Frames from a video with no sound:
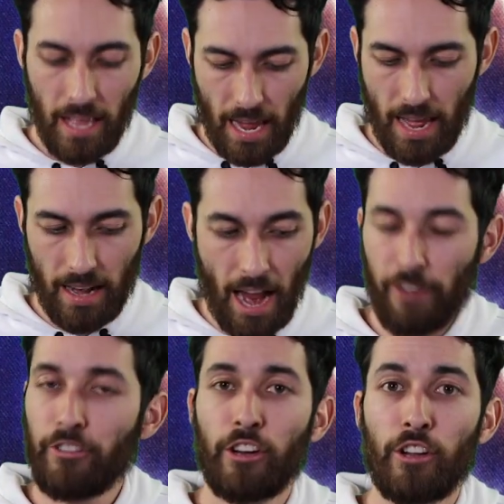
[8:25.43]
And
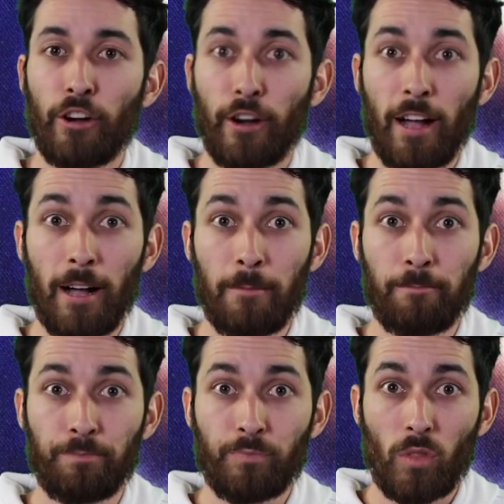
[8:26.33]
after your
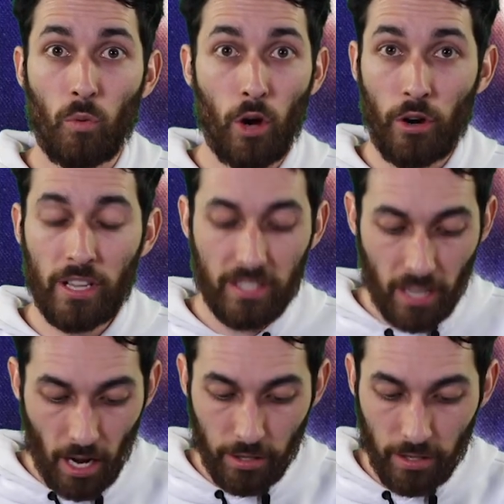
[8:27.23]
Rhoda is
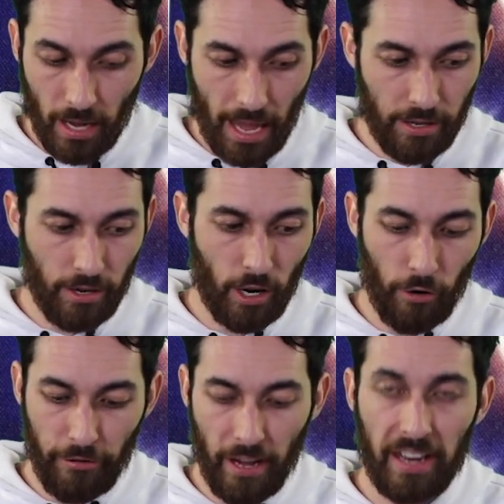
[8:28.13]
gone and your
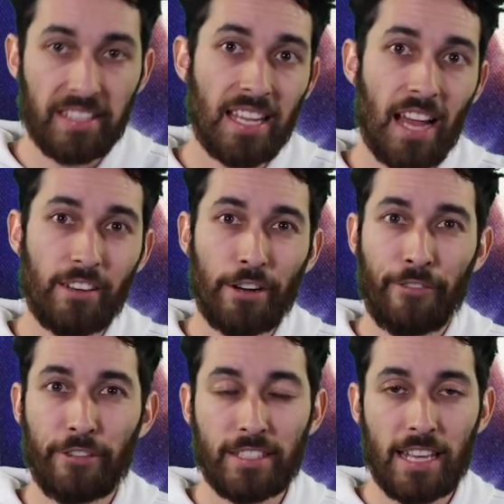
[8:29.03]
Ophion has gotten your
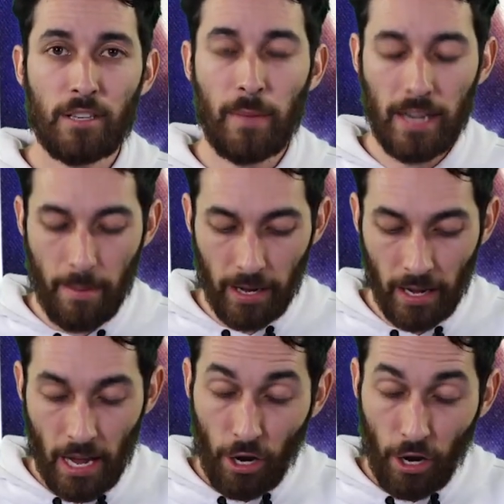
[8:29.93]
Infestation Pandemic,